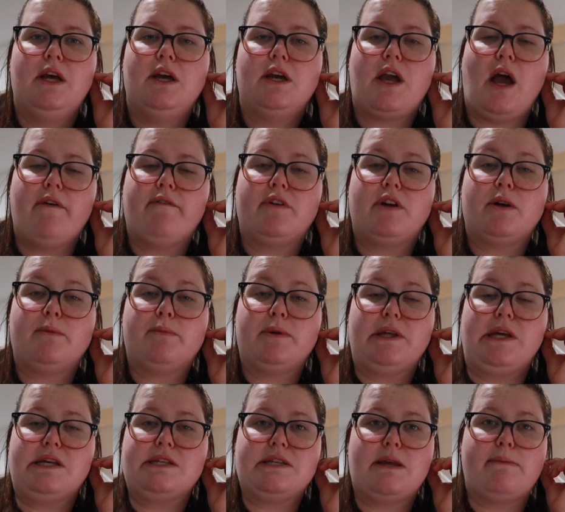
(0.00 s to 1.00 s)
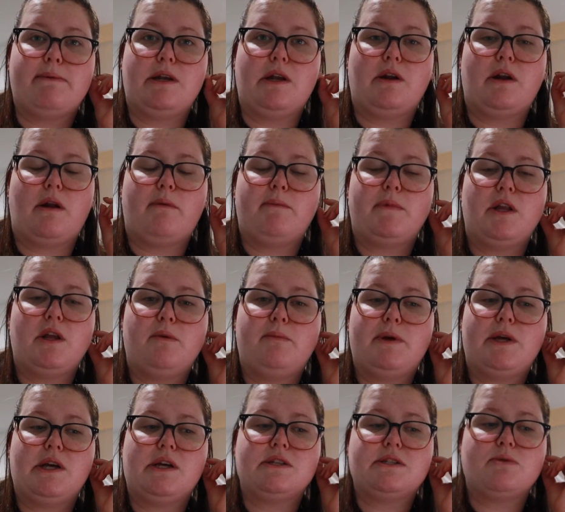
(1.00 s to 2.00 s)
comforter please let me know down below
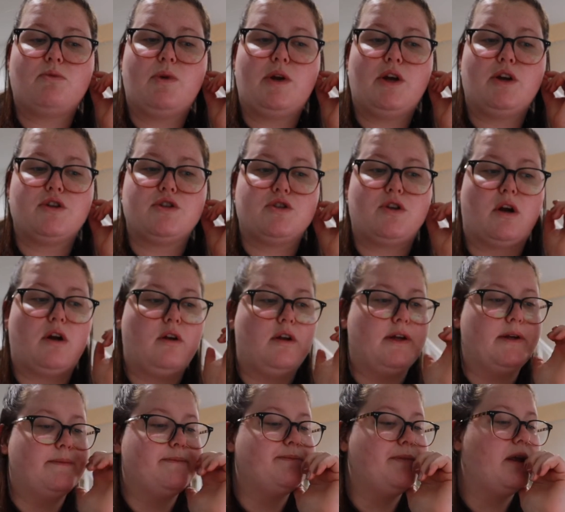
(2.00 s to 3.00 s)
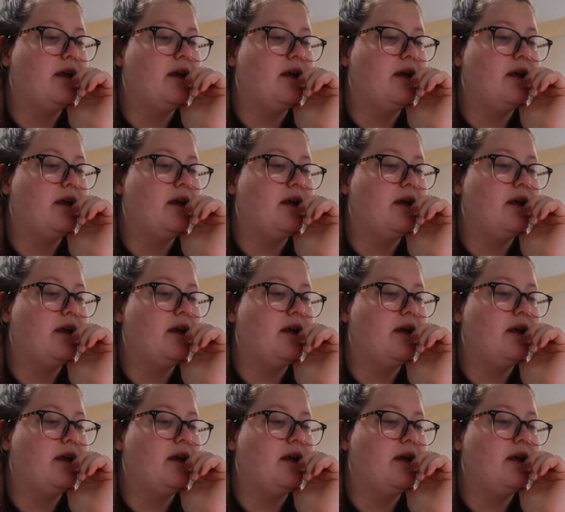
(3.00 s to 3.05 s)
because we are struggling